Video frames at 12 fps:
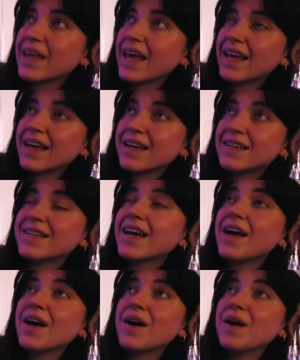and
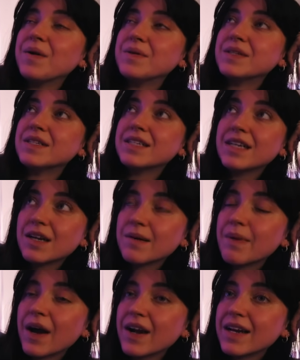host dinner
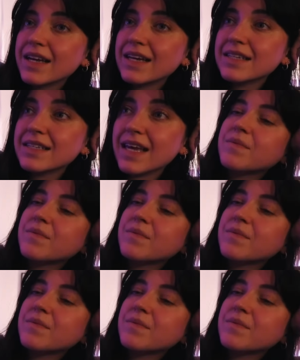parties.